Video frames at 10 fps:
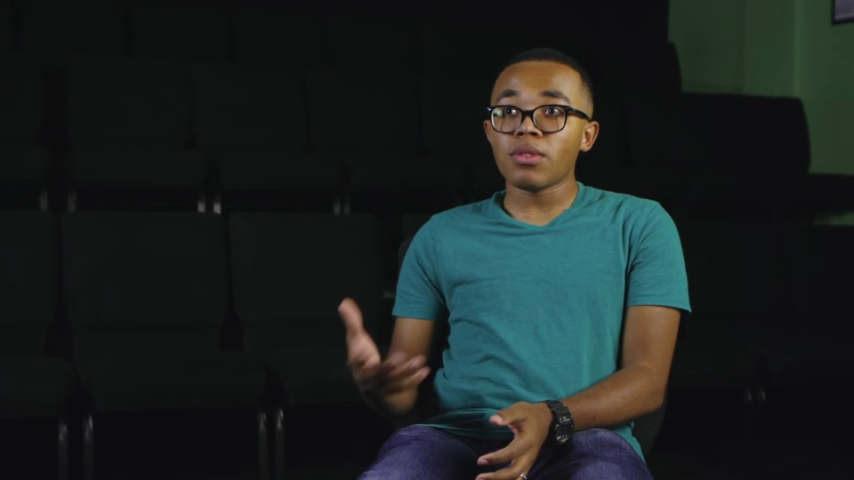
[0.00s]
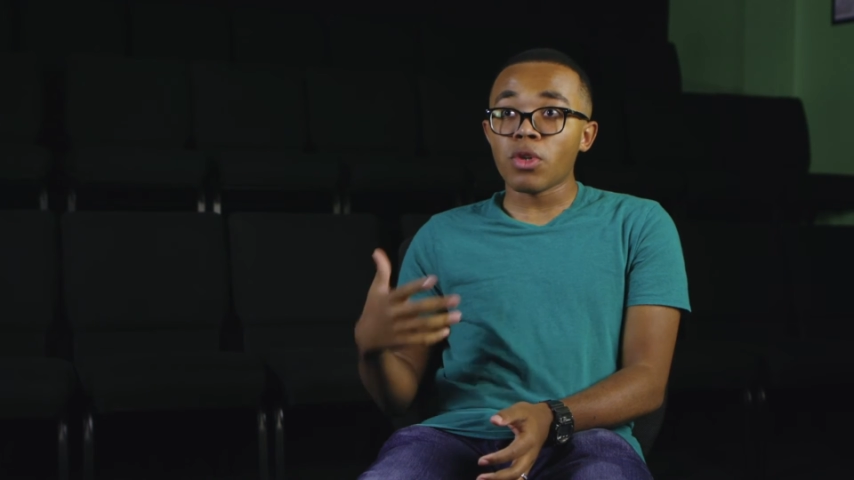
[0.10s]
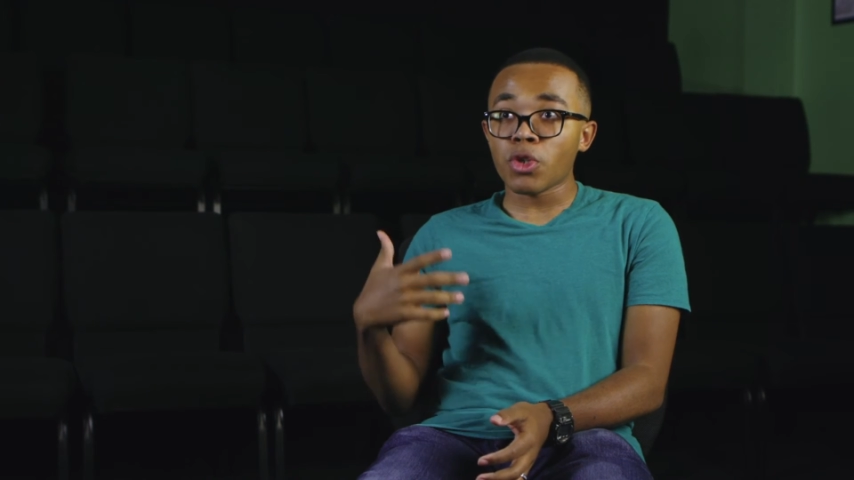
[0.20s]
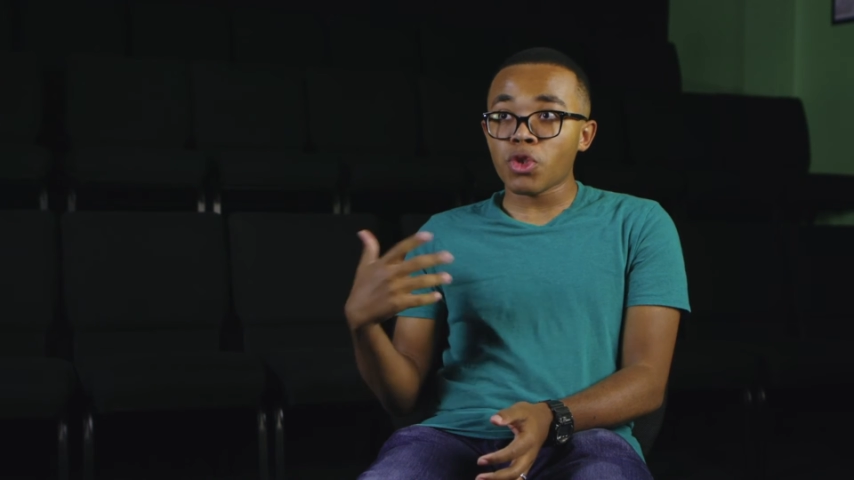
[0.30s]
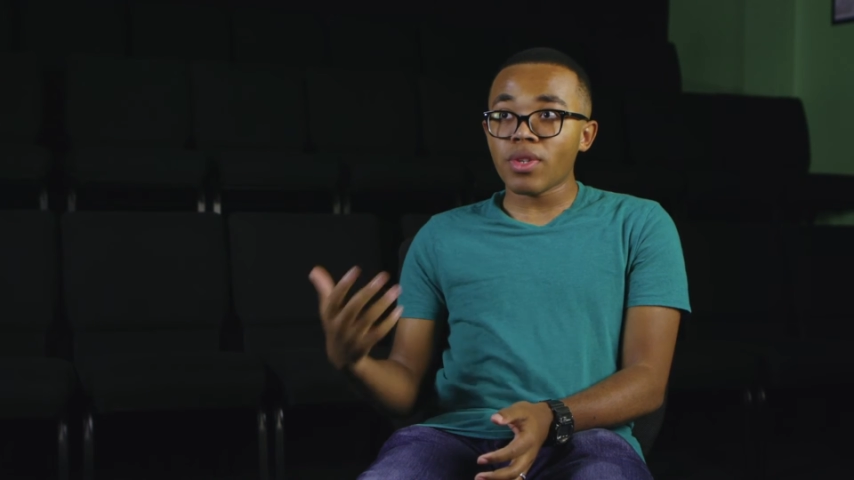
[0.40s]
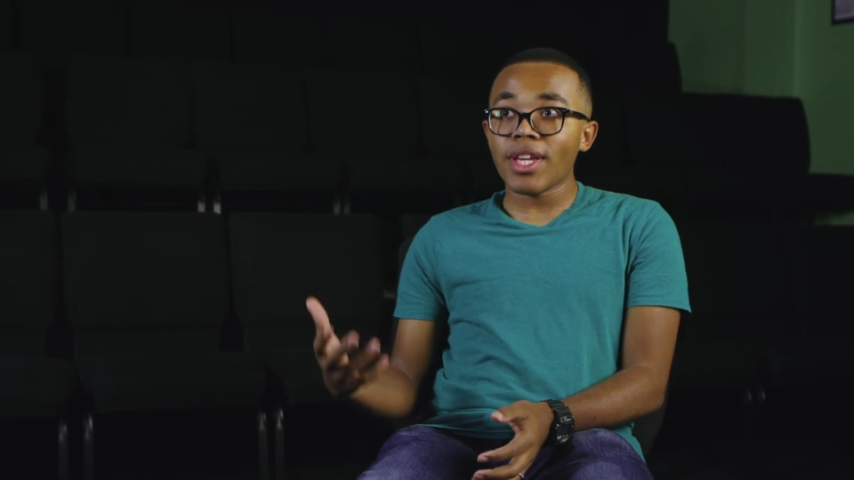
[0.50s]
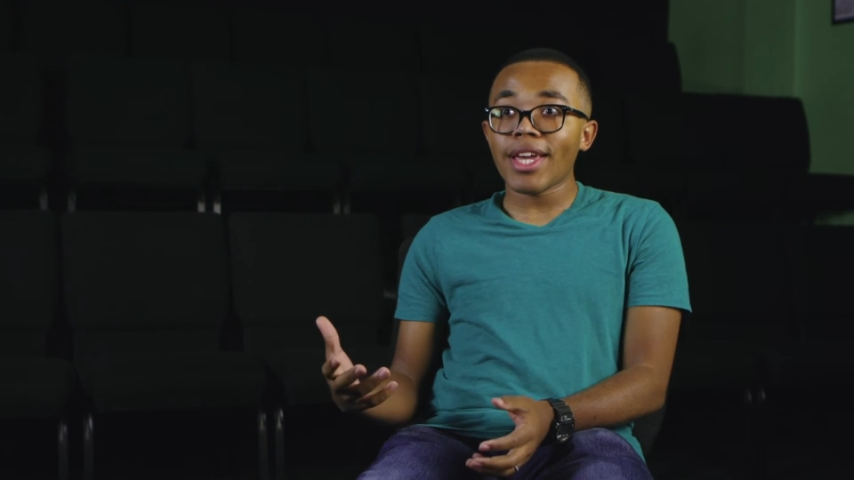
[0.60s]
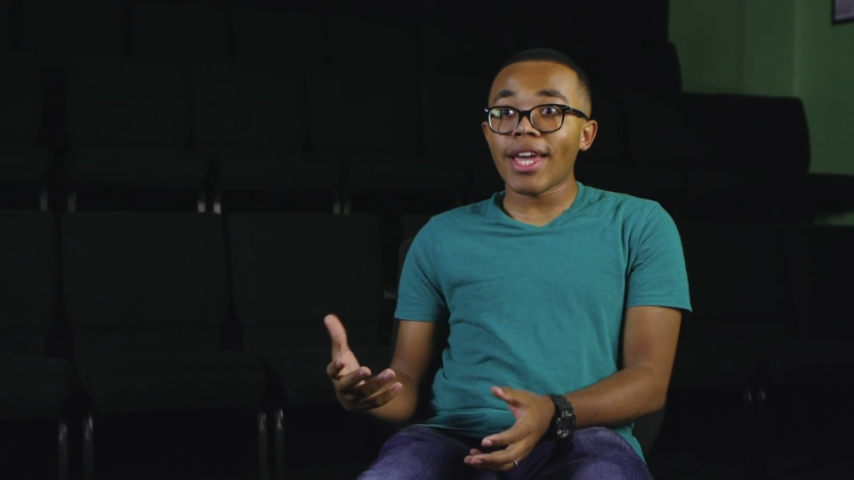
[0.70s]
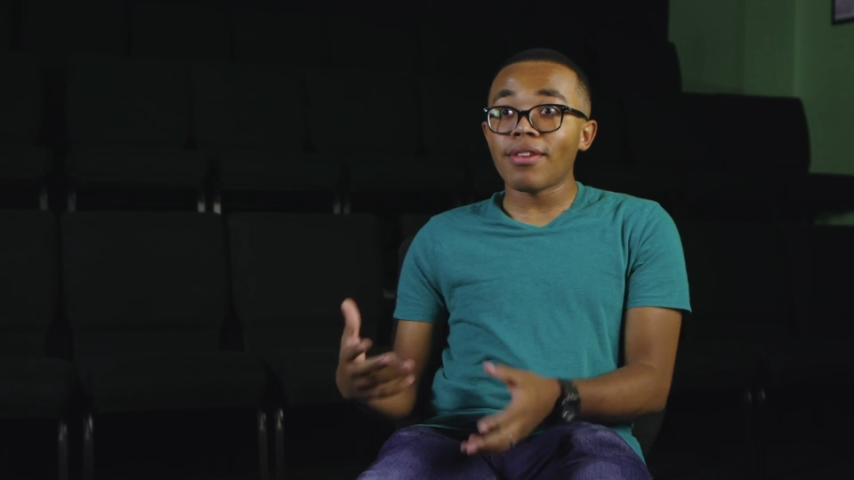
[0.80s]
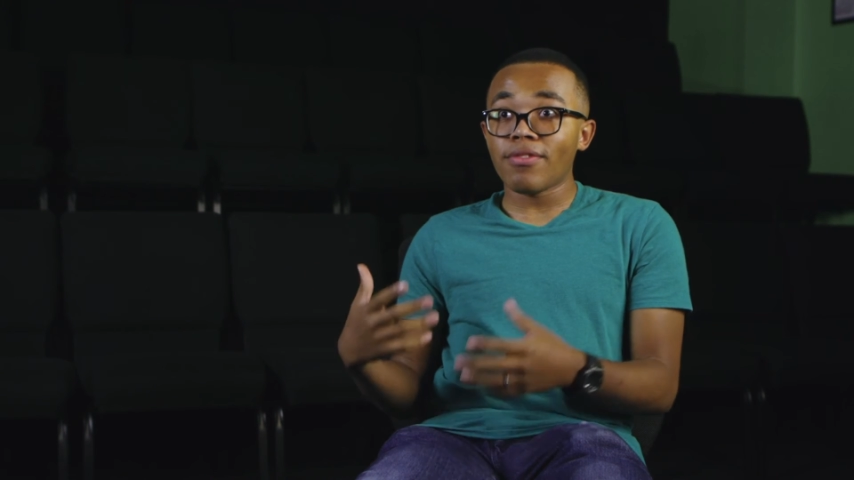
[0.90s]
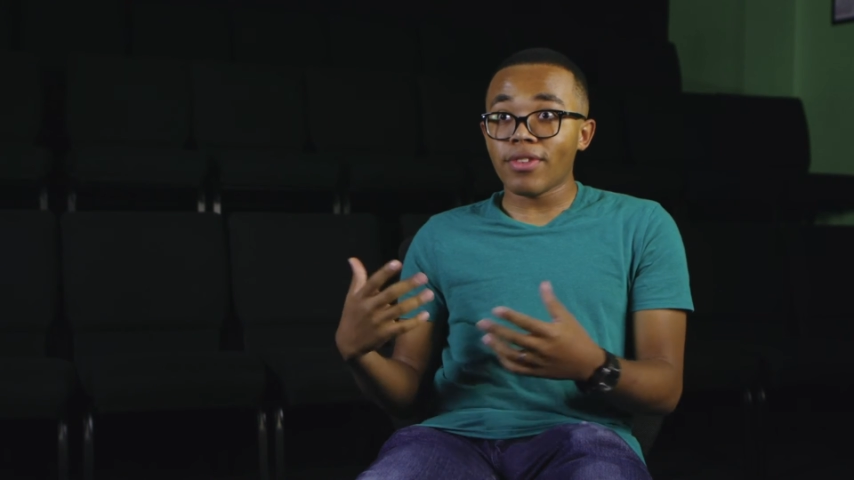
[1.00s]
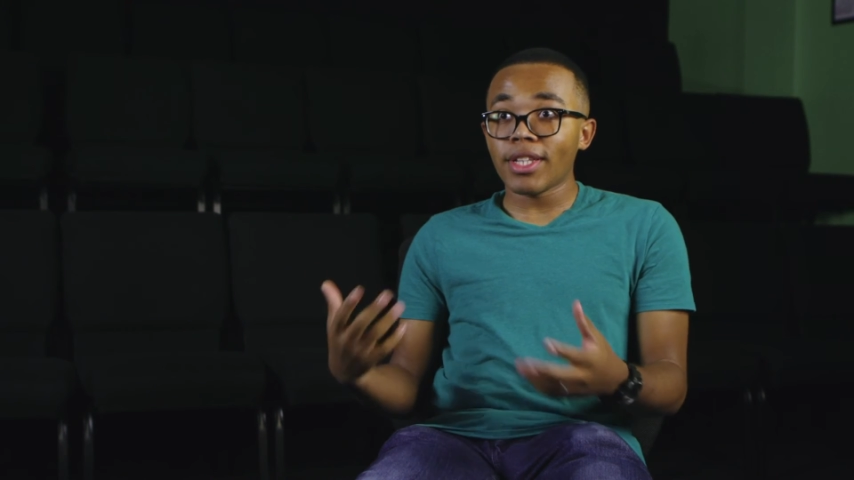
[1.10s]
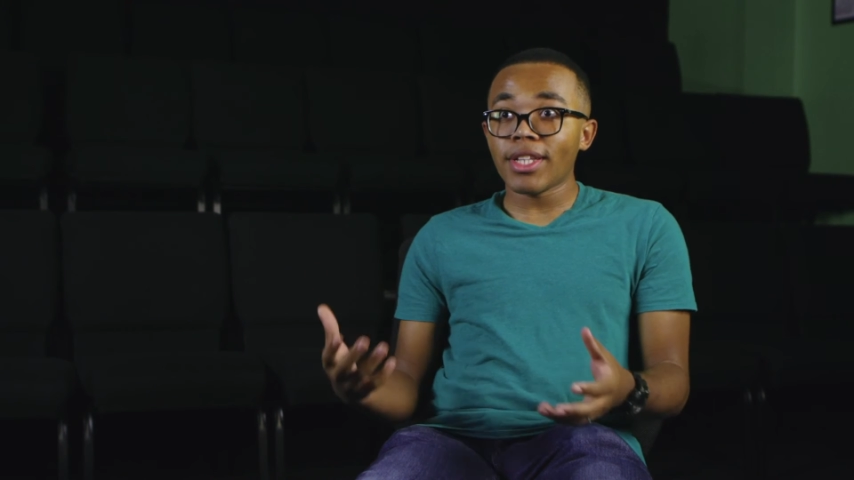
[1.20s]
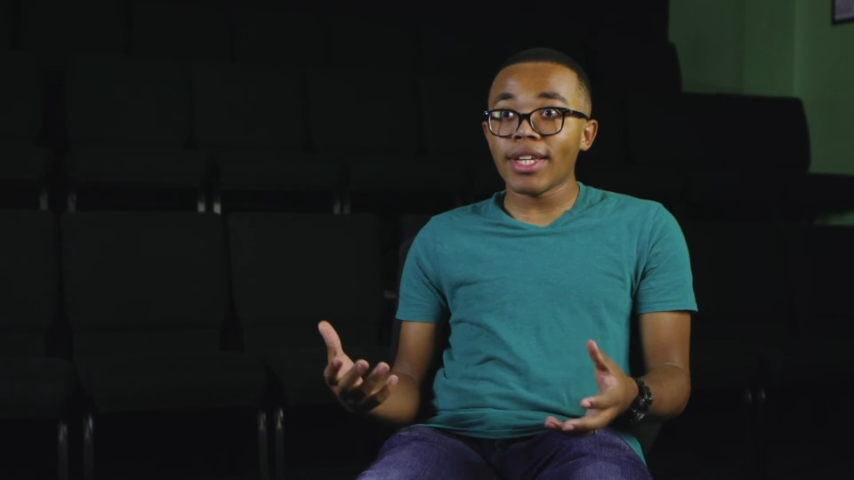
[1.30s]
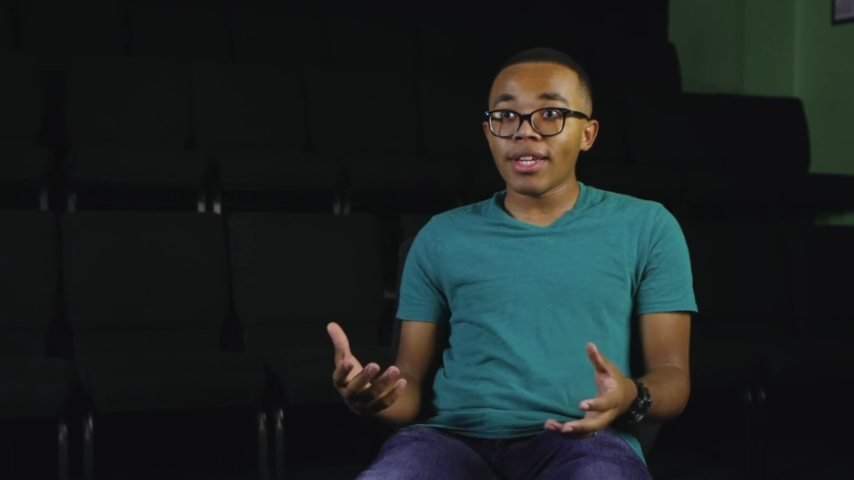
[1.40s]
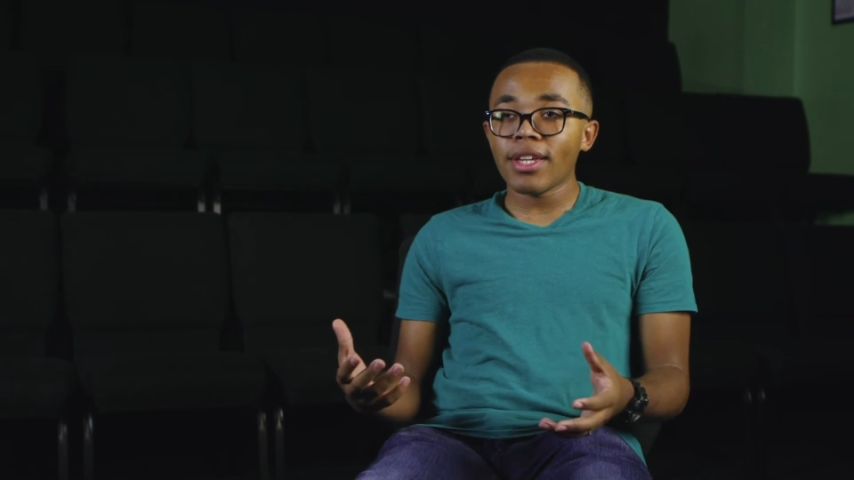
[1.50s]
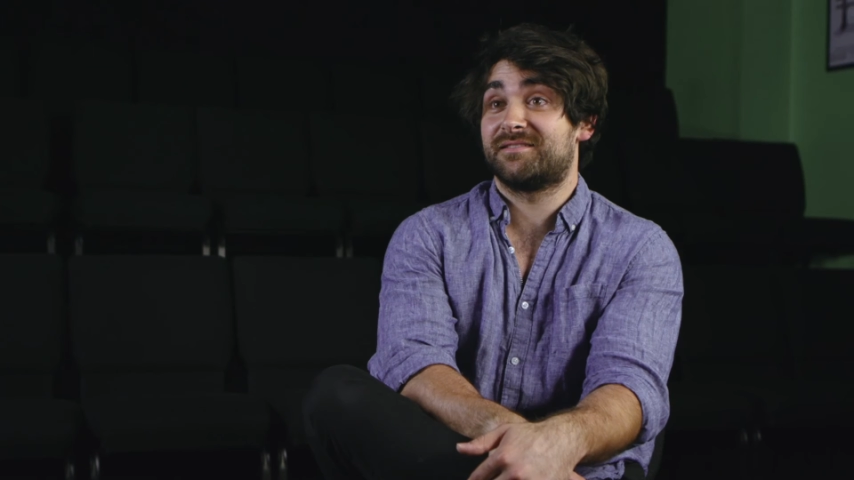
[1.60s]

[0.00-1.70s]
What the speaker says: nurturing and friendly.